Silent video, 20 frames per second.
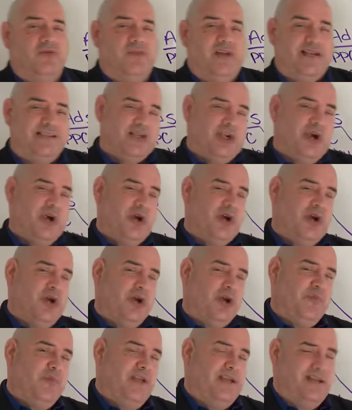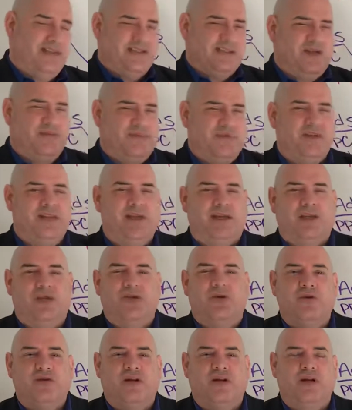That's earned media. It's something that
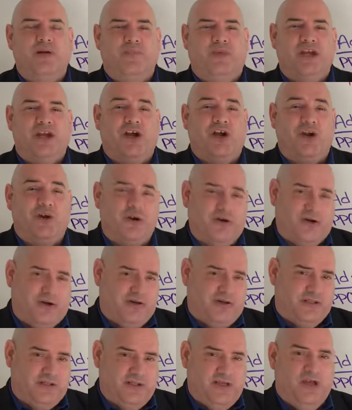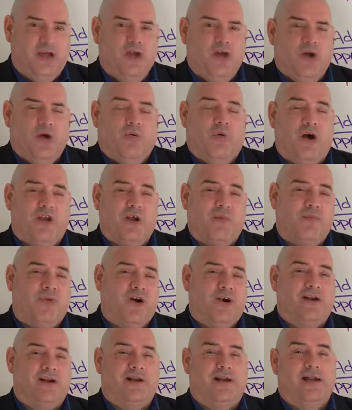your company earned while you're
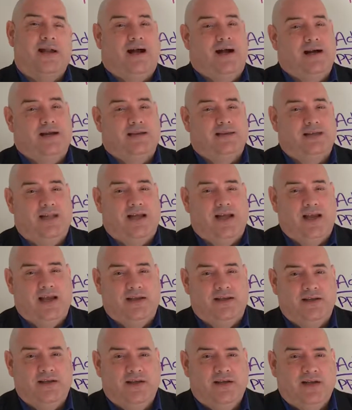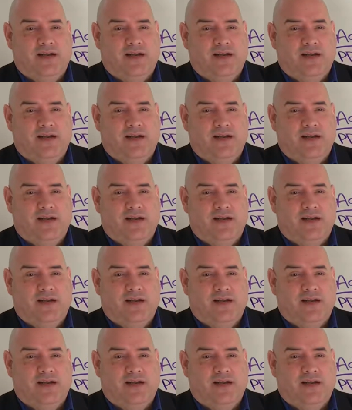marketing online.